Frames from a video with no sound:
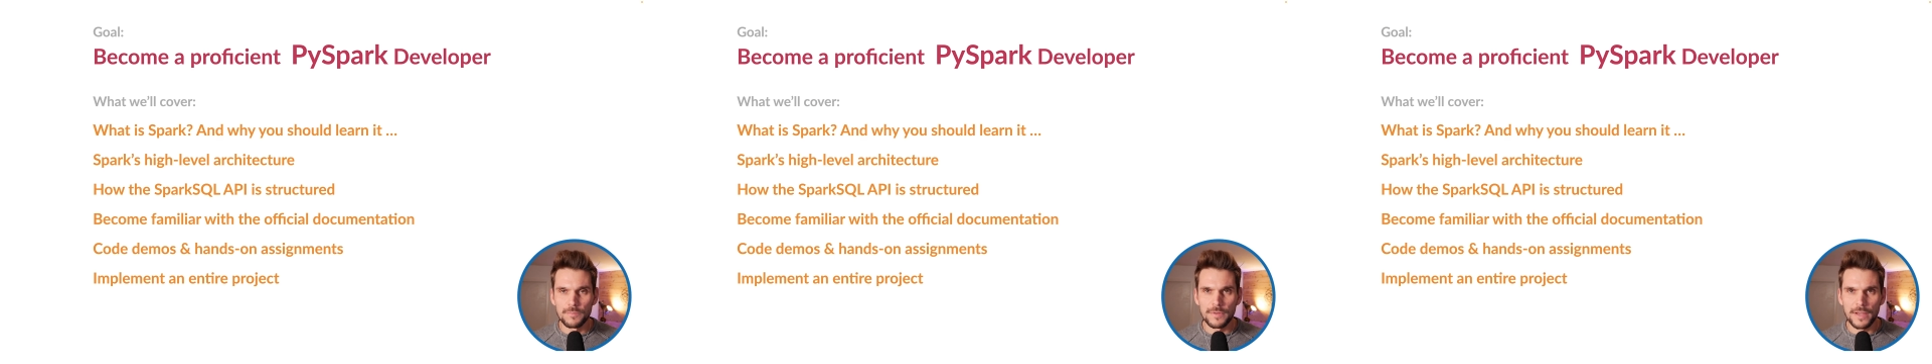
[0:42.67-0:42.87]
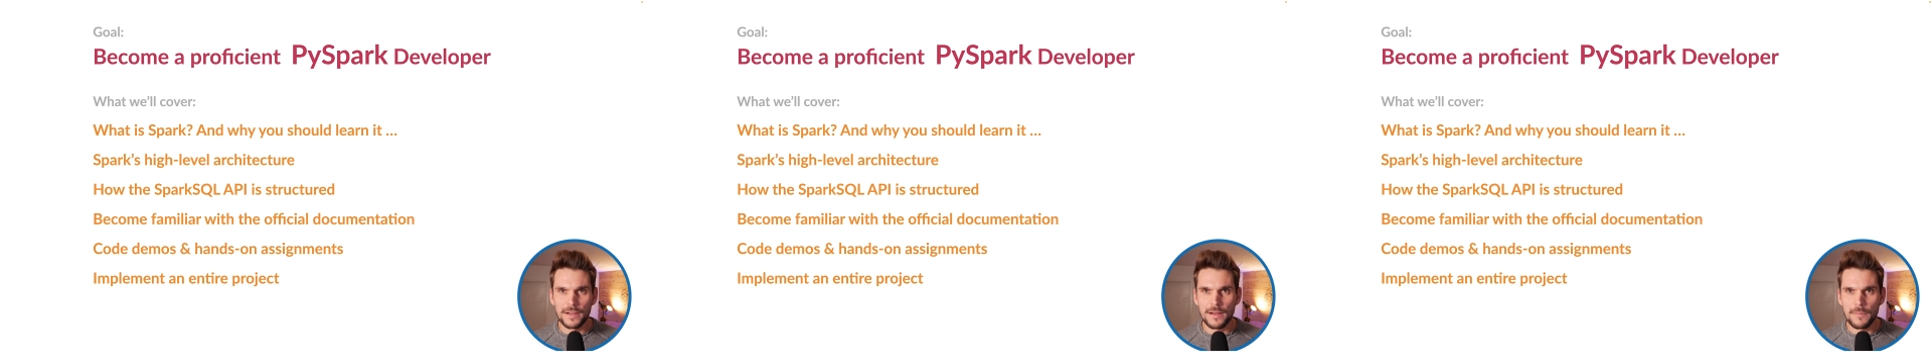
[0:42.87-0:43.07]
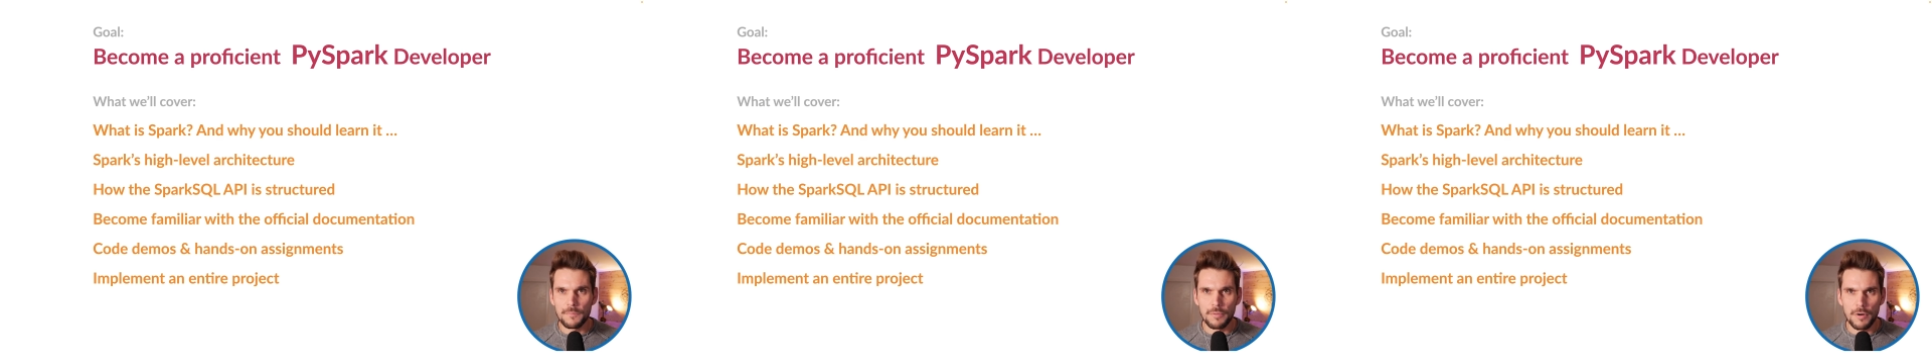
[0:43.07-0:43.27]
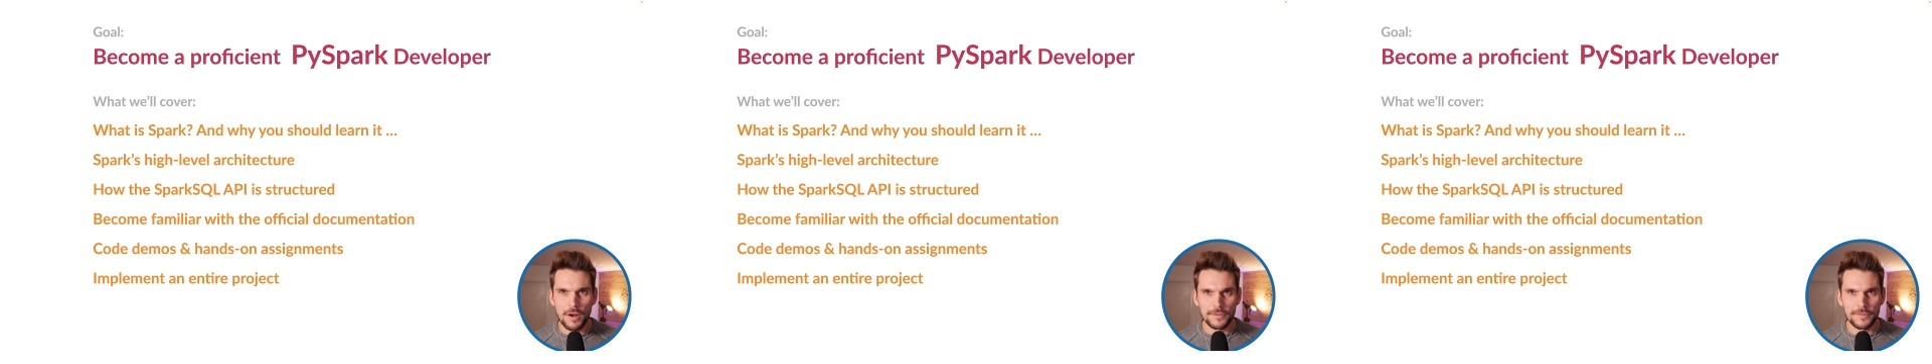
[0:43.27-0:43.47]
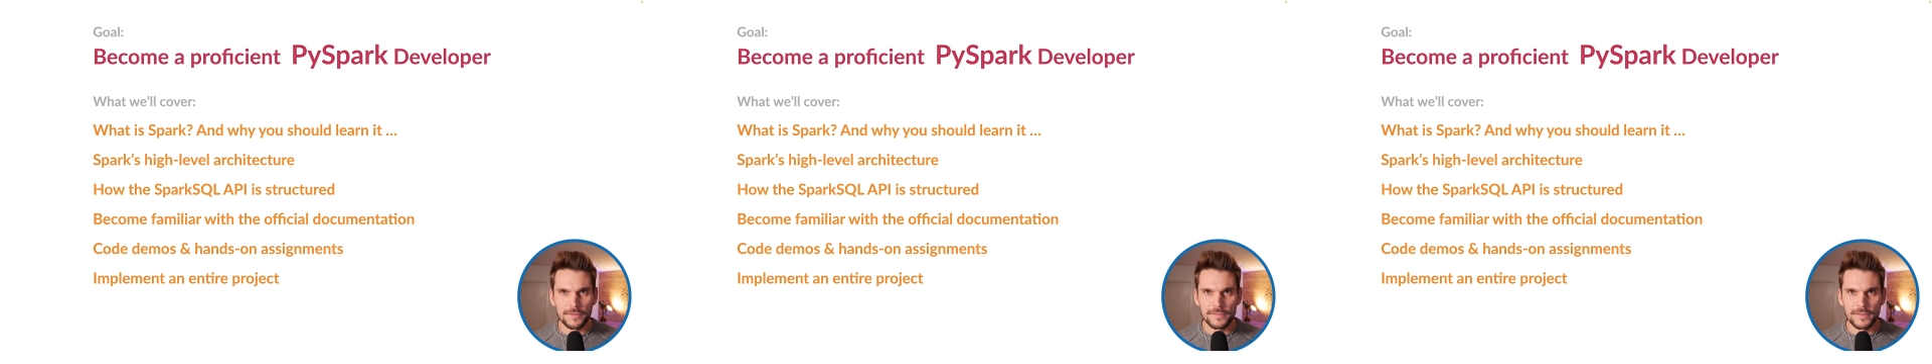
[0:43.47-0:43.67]
data
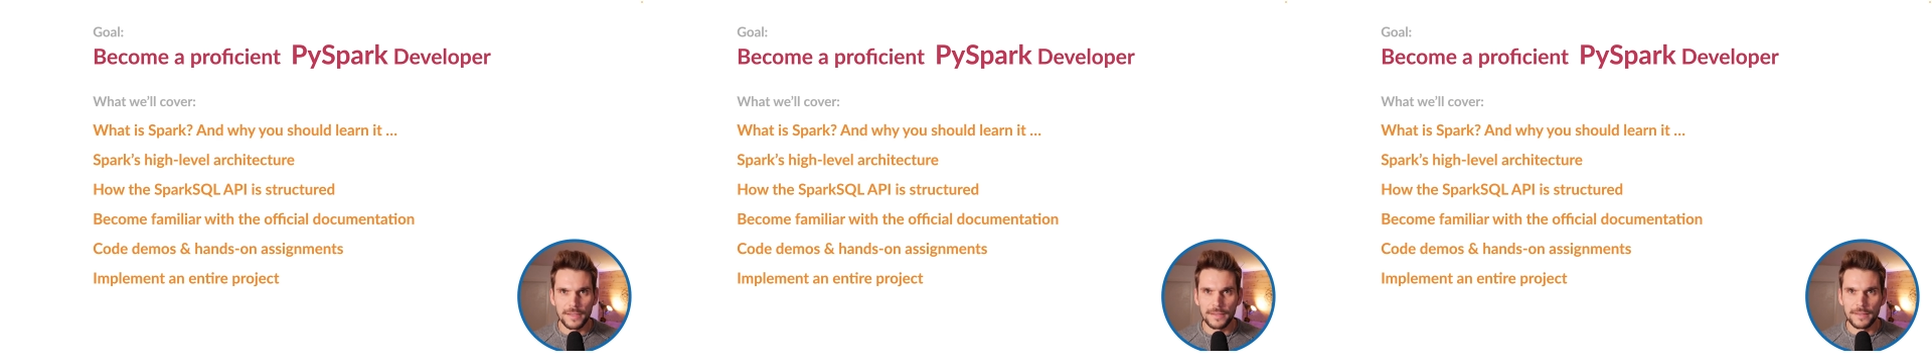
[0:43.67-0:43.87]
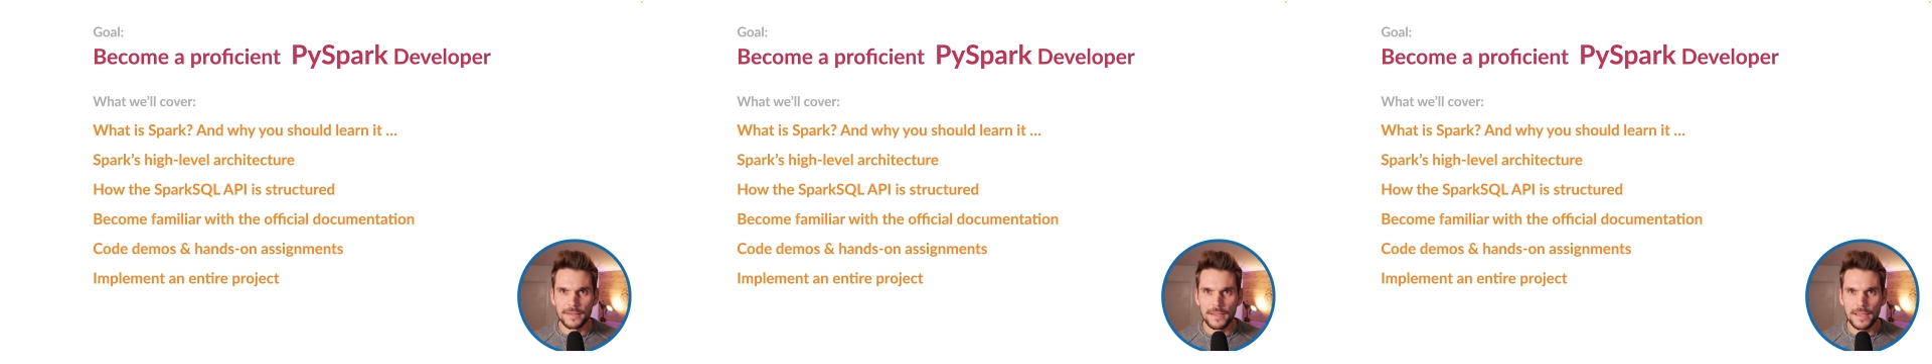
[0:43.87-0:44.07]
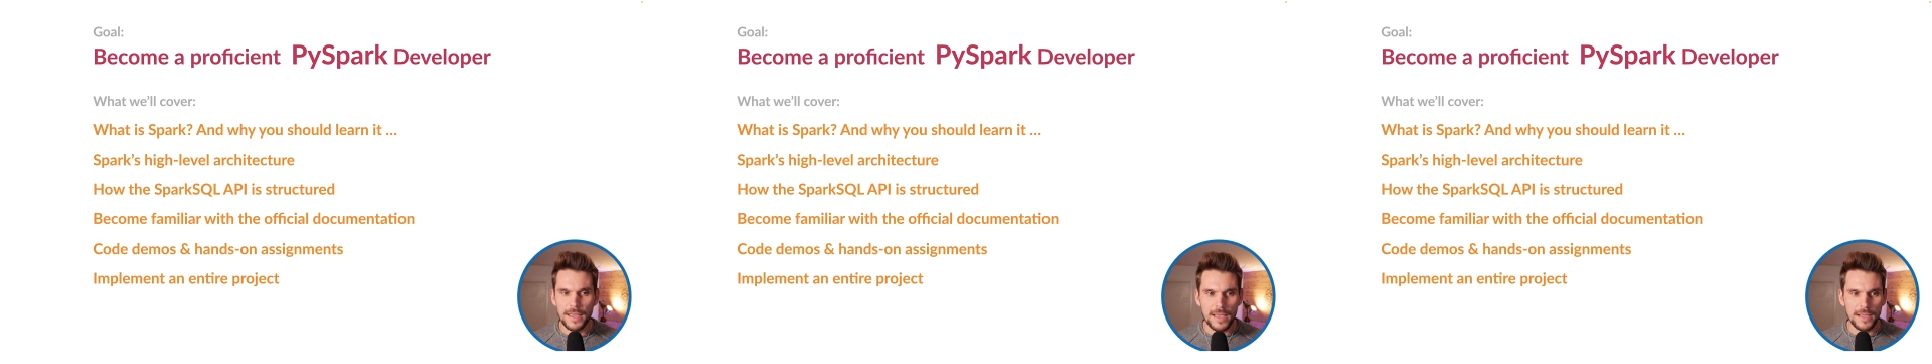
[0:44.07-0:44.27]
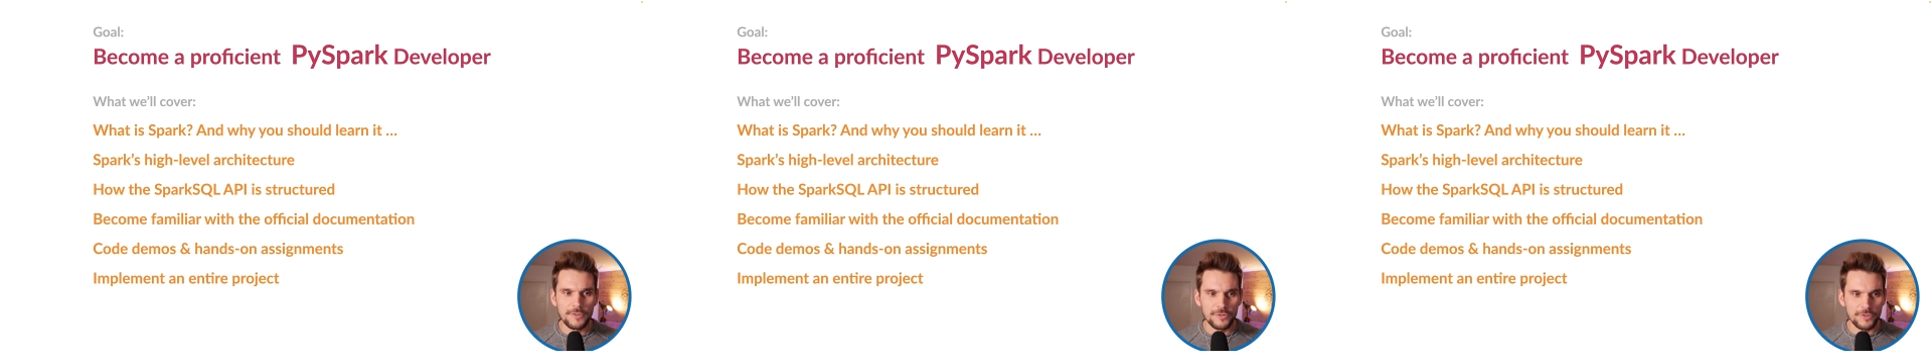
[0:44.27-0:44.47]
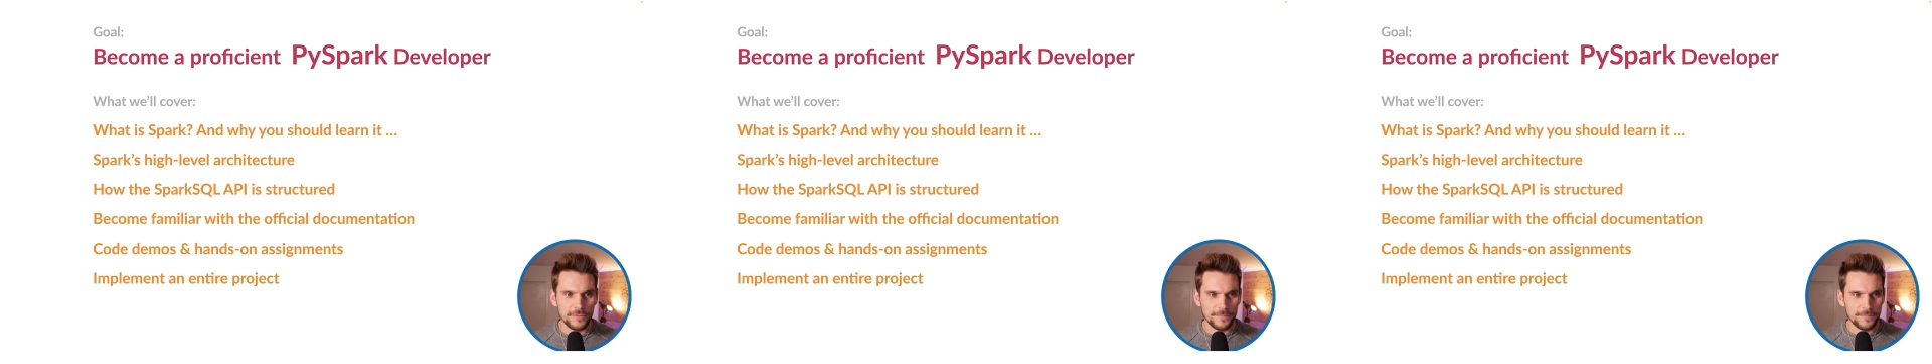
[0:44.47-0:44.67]
processing
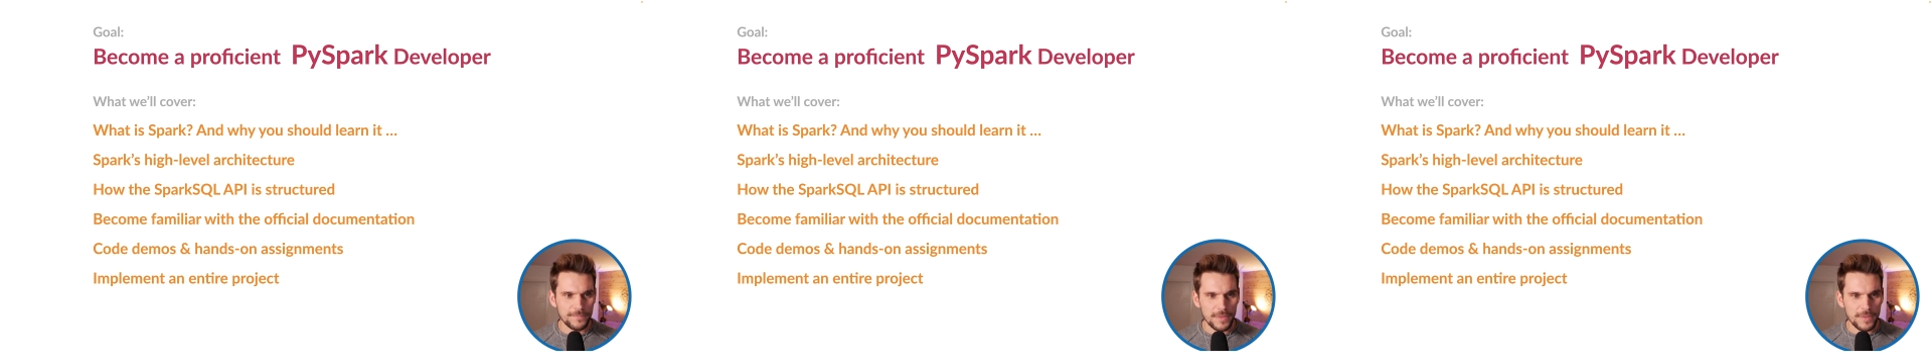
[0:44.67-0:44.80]
engine.